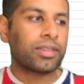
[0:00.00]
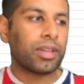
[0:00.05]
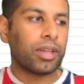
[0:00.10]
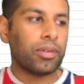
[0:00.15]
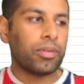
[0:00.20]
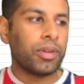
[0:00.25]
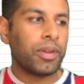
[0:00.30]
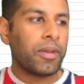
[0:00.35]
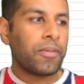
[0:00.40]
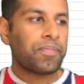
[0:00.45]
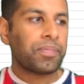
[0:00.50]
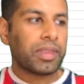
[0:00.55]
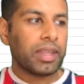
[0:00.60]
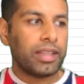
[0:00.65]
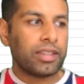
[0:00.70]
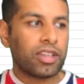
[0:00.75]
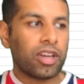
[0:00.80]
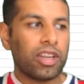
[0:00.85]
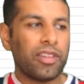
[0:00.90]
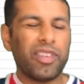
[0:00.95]
So
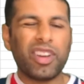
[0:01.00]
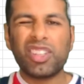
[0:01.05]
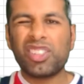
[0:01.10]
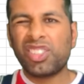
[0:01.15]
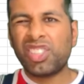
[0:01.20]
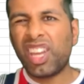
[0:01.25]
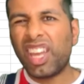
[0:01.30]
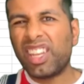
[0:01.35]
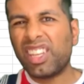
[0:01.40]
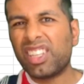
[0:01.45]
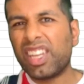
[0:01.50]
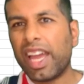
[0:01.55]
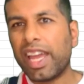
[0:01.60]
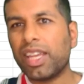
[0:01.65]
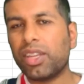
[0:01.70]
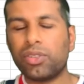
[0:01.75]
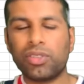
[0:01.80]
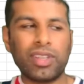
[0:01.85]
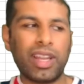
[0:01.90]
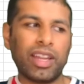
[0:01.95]
it's kind of a
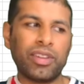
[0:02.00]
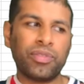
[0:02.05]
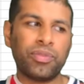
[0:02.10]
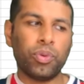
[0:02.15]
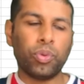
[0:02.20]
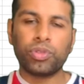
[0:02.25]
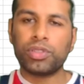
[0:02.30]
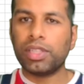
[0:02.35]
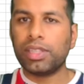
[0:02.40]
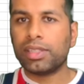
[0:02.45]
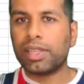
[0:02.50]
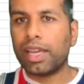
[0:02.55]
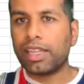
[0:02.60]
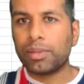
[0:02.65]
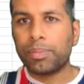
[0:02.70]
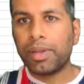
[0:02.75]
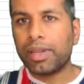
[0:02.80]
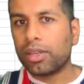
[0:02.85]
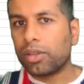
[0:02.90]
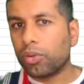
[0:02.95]
ten-day slash fourteen-day,
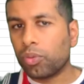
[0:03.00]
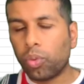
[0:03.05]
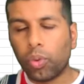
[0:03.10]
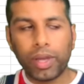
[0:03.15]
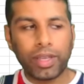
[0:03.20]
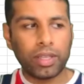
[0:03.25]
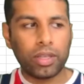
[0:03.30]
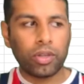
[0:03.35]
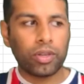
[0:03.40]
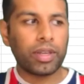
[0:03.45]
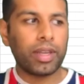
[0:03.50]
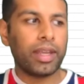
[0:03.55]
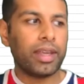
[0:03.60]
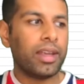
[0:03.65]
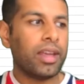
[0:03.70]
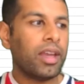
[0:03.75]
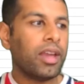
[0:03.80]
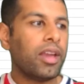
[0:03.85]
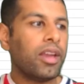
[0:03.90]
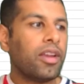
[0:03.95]
depending on what you look at it,
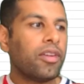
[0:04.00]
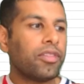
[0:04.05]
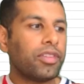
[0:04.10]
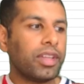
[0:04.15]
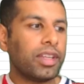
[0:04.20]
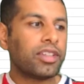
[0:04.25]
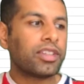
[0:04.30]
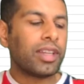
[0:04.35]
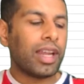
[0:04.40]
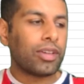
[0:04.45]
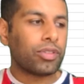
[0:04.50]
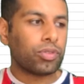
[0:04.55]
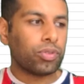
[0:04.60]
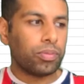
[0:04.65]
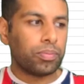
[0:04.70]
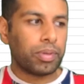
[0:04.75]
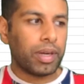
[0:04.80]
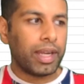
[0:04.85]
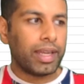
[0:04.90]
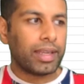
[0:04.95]
for the
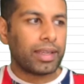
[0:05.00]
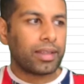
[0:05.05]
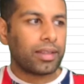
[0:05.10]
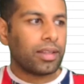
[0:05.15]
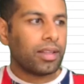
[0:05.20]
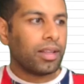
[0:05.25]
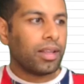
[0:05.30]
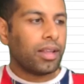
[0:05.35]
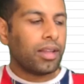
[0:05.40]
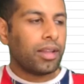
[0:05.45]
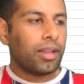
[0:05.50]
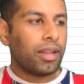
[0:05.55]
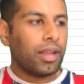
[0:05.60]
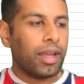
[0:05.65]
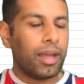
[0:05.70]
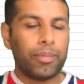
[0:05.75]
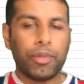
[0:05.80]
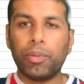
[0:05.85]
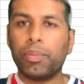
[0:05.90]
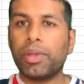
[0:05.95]
international break.
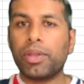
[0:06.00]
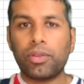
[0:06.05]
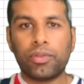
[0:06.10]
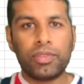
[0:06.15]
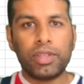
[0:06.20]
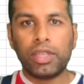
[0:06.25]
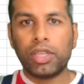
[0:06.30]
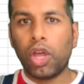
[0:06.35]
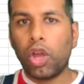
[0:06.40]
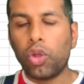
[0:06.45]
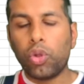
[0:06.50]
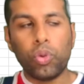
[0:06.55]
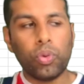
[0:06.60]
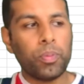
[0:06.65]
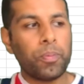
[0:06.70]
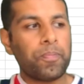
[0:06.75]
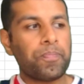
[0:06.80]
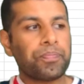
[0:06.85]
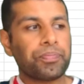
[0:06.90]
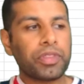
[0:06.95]
And um, there'll be obviously no
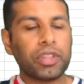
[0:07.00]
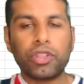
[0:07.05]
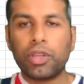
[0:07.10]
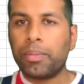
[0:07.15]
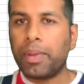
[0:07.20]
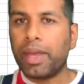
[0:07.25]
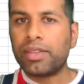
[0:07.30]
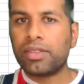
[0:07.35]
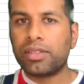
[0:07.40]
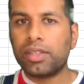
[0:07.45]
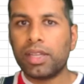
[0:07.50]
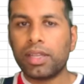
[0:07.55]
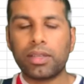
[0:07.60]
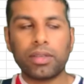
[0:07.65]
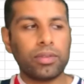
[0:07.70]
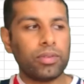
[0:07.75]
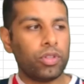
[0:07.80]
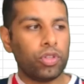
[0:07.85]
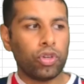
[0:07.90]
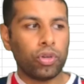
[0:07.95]
domestic
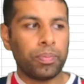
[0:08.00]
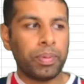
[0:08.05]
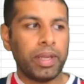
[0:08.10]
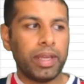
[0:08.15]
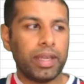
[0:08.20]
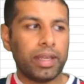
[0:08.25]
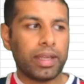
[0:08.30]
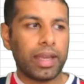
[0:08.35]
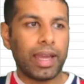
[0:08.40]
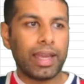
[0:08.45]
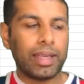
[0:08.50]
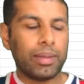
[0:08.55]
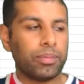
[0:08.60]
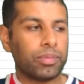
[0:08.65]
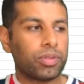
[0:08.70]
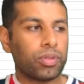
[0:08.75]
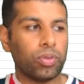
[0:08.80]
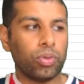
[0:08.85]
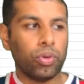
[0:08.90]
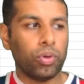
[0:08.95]
European
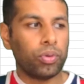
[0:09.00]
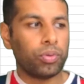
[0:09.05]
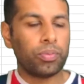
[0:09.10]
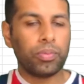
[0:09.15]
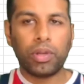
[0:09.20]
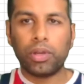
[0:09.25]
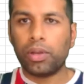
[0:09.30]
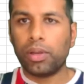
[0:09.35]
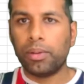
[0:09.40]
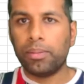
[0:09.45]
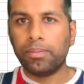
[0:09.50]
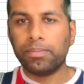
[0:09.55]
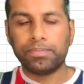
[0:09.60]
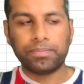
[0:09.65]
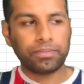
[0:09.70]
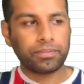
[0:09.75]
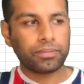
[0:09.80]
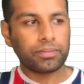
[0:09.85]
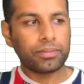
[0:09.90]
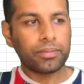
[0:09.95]
games or um,
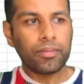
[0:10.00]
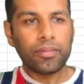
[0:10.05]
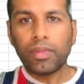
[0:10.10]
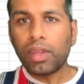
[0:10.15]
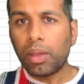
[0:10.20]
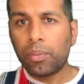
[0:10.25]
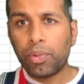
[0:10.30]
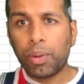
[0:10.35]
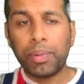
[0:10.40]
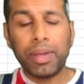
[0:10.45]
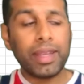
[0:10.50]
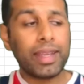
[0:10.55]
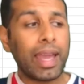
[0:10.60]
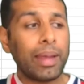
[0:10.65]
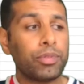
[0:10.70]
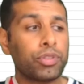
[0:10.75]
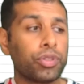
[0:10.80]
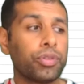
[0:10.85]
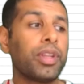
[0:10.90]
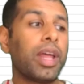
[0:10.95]
Premier League
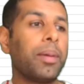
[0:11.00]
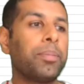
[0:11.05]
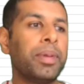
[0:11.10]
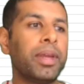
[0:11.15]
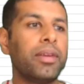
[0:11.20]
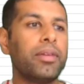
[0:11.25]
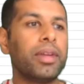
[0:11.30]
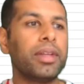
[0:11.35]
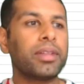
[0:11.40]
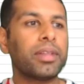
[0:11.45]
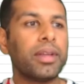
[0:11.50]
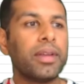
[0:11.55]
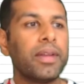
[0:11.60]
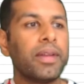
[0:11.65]
games during that period.